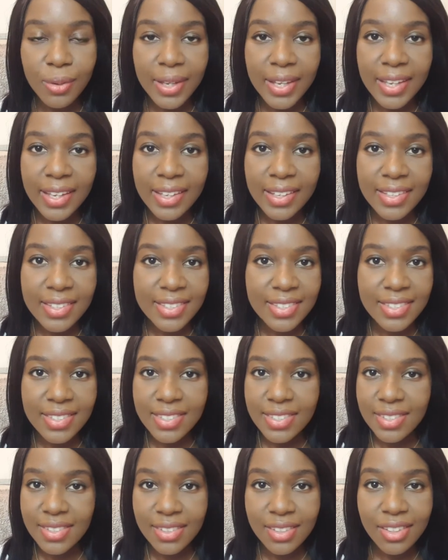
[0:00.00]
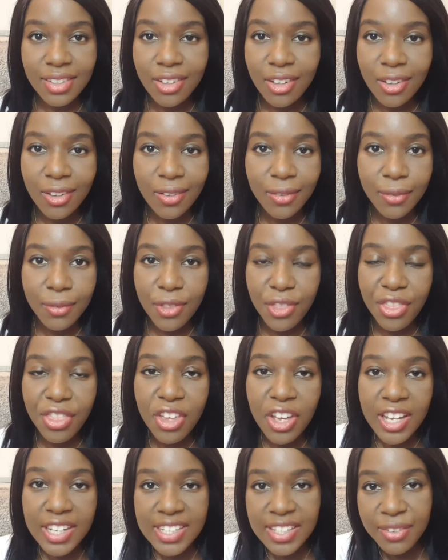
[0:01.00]
is, you know,
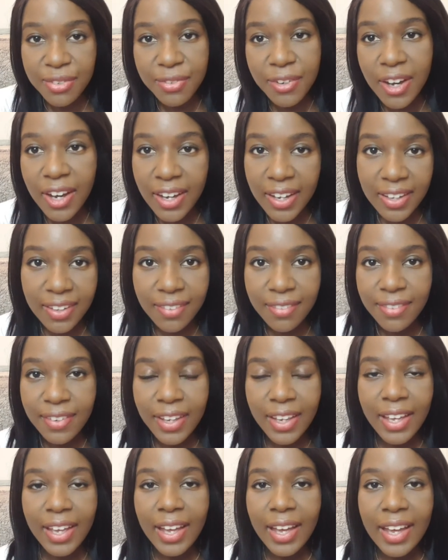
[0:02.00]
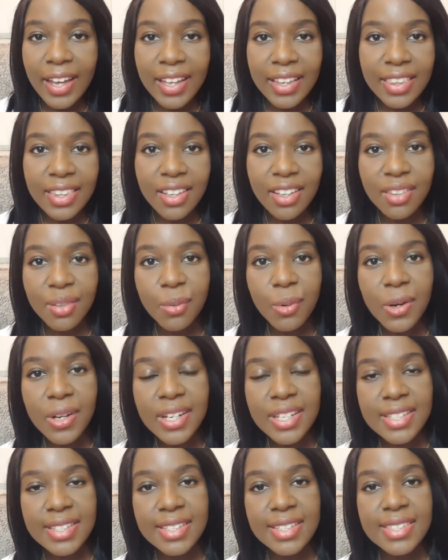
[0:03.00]
35, and the other
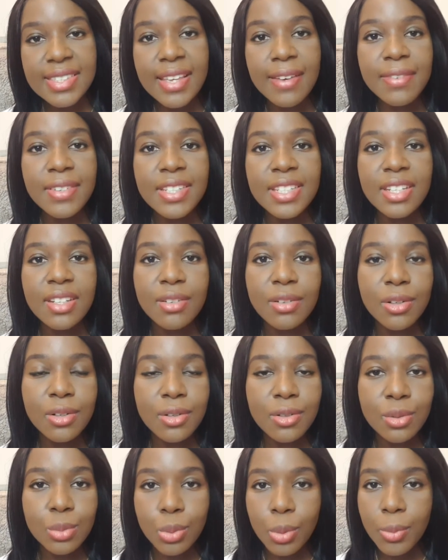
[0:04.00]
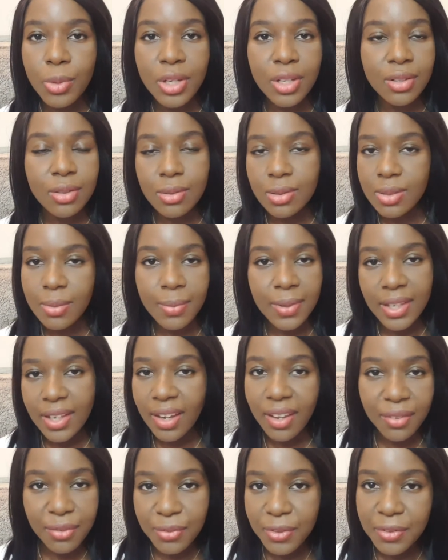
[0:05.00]
one is a 70-year-old woman, or something
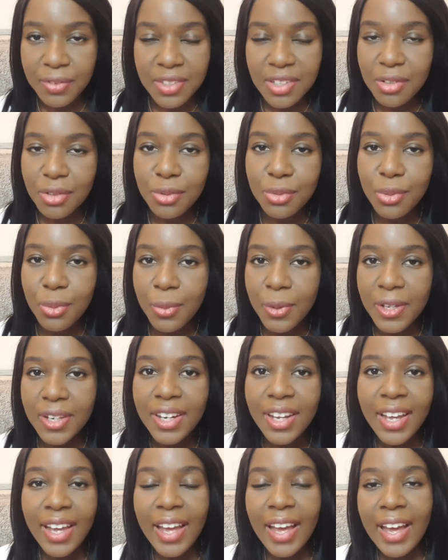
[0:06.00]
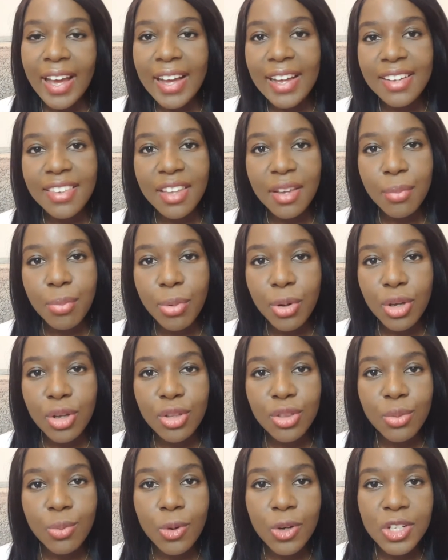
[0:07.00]
like 50-year-old woman, and they
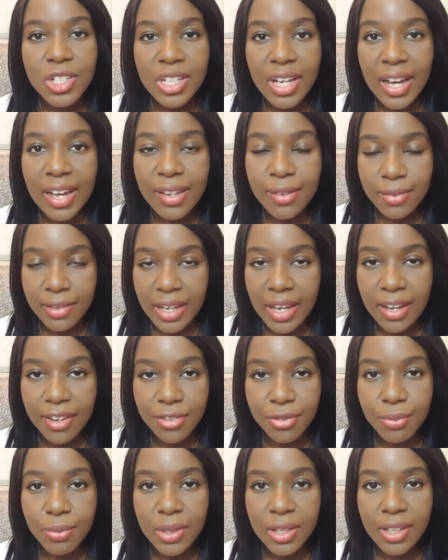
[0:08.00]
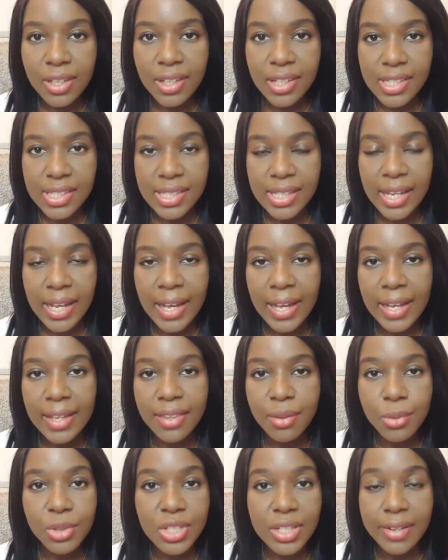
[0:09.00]
both want IVF because they
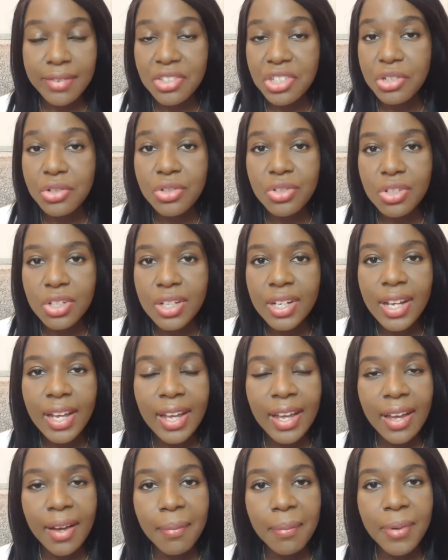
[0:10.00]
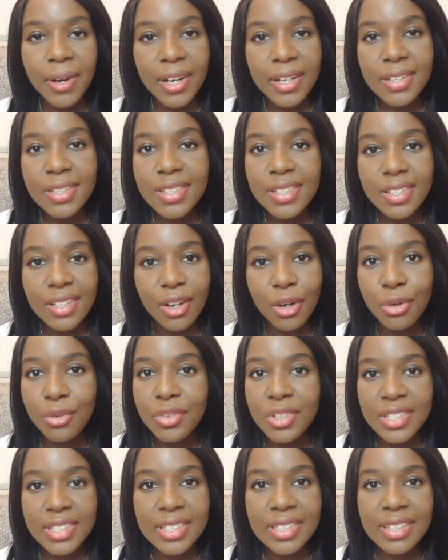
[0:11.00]
want to have children, but
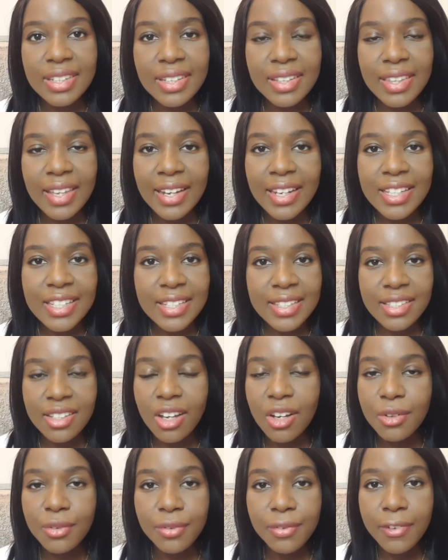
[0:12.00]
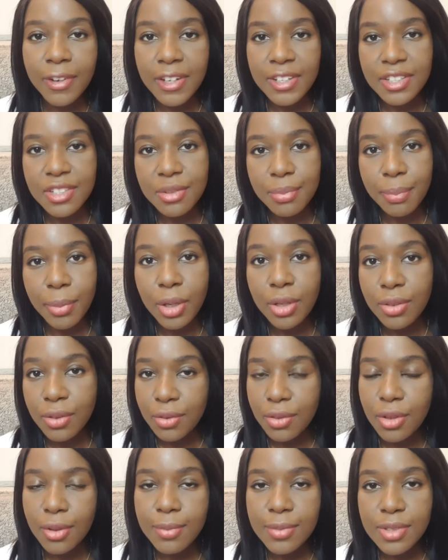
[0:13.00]
obviously the NHS can't fund both
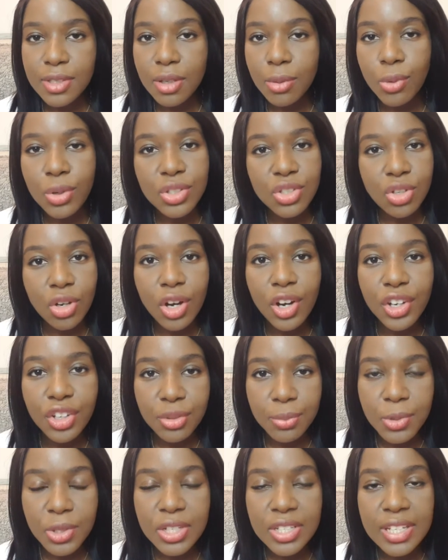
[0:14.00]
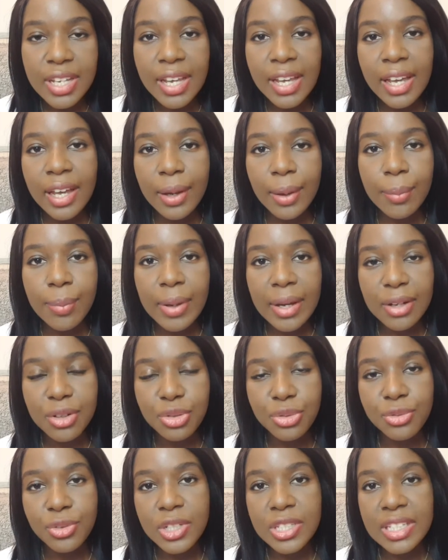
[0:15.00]
of them. So what's your argument
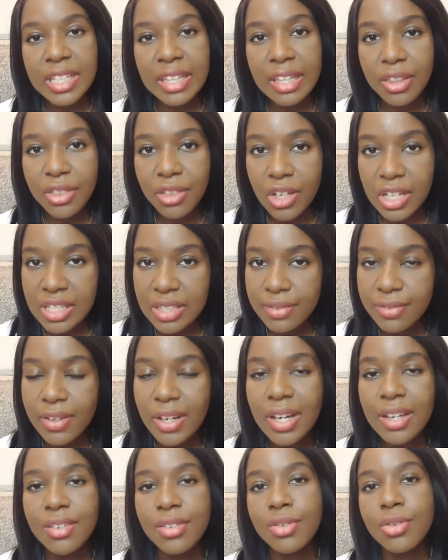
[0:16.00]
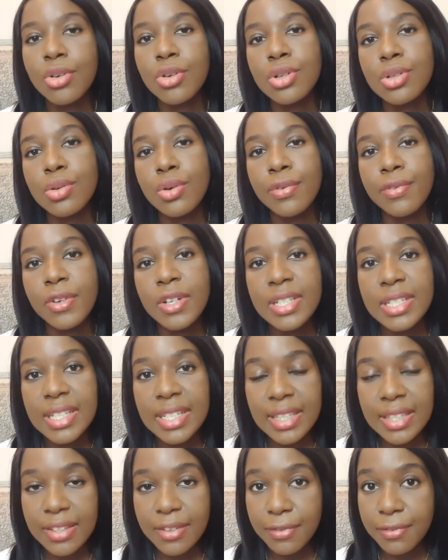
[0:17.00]
about funding the 35-year-old or
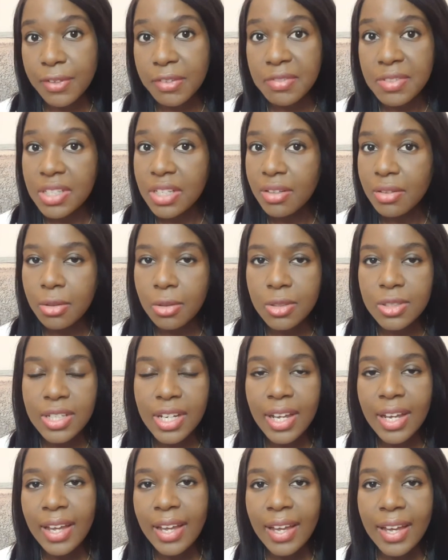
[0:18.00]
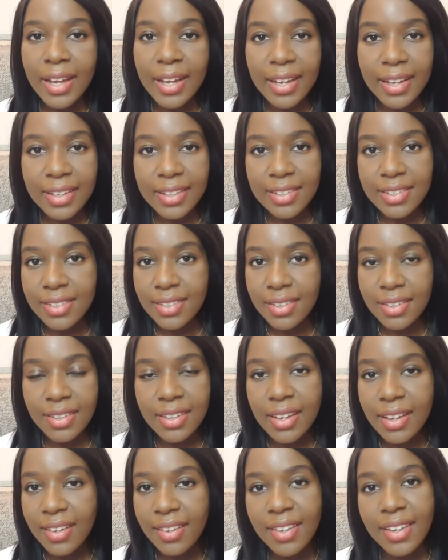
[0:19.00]
funding the 50-year-old? And
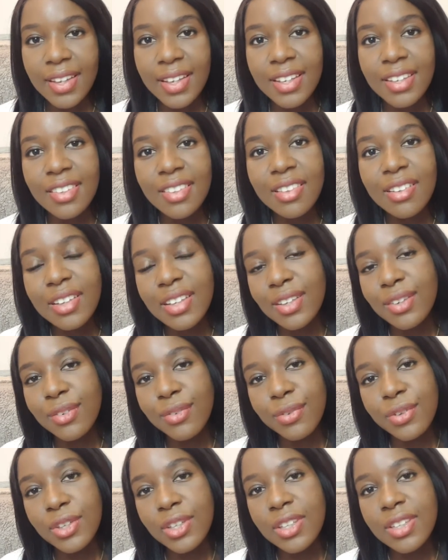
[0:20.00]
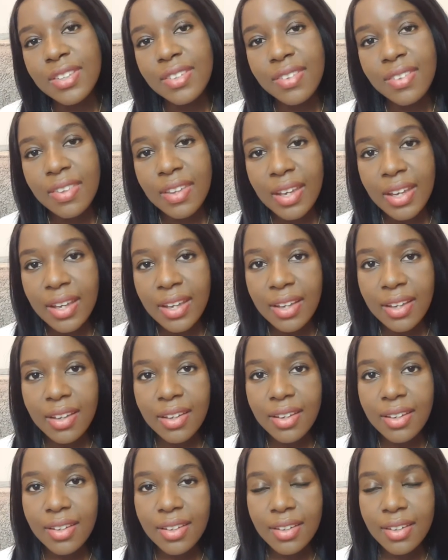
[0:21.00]
yeah, he's looking for you to
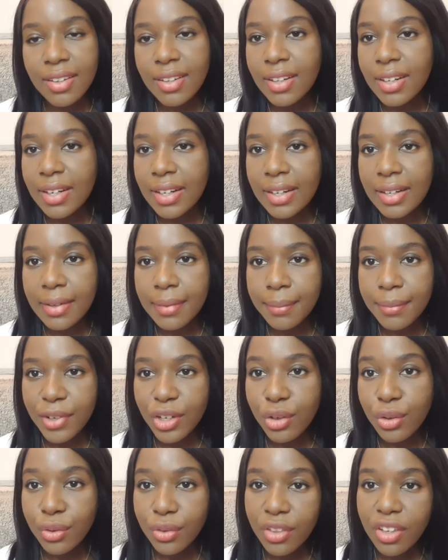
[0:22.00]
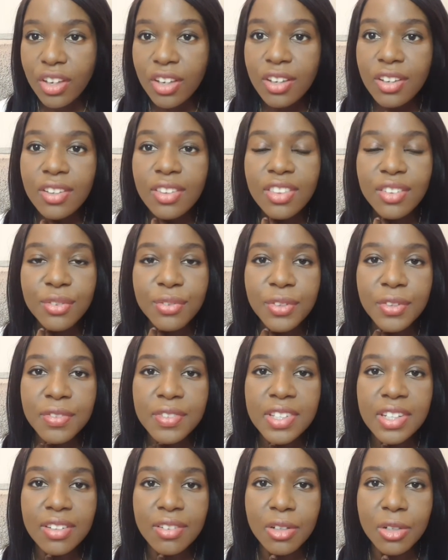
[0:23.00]
say, although the
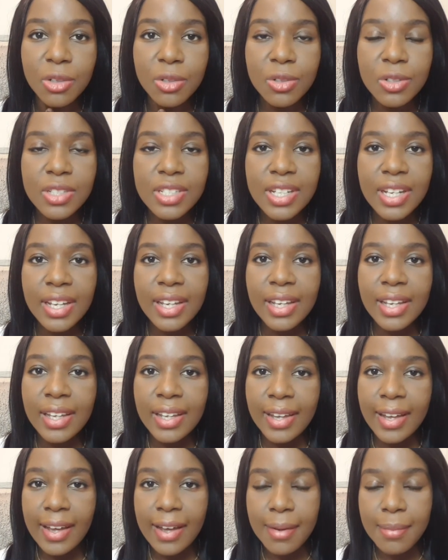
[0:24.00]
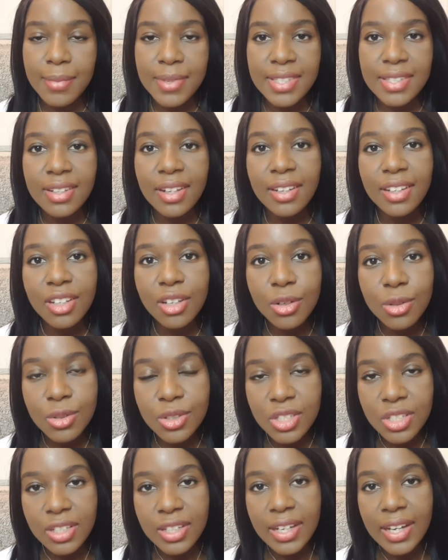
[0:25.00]
50-year-old is slightly
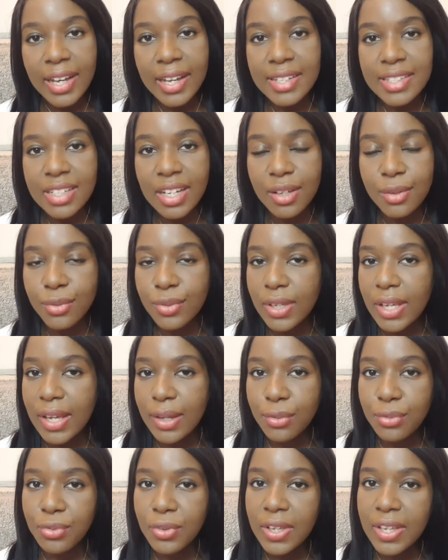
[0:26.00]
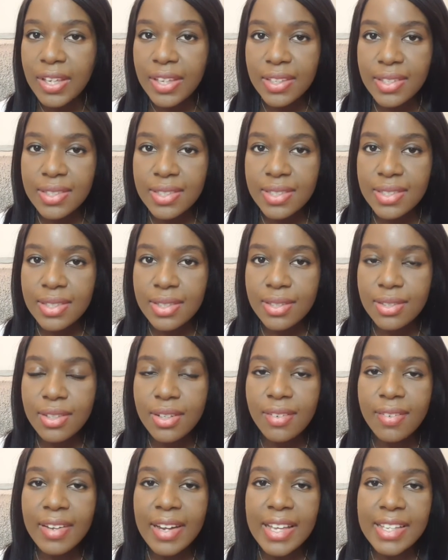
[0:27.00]
older and IVF is
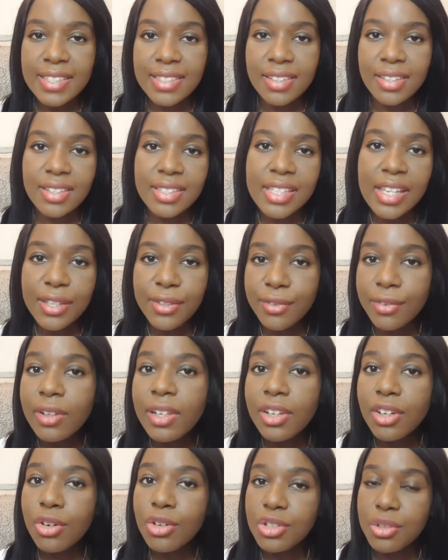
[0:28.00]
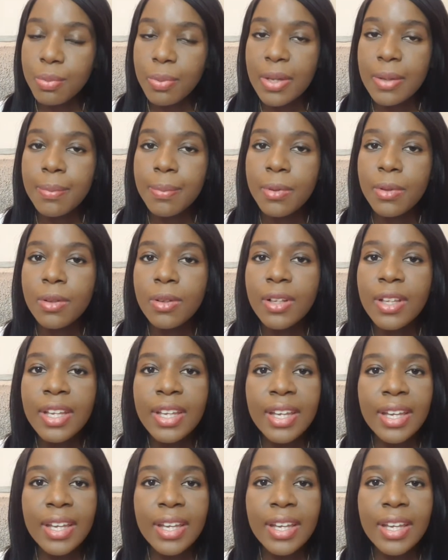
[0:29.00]
sort of less successful in older people,